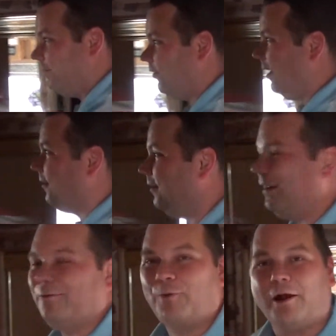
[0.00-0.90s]
it so that
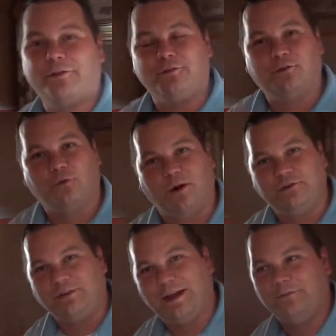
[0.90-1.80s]
rather than
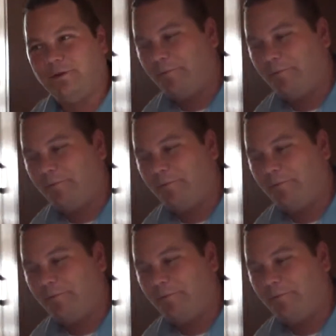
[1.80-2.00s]
scrunching down the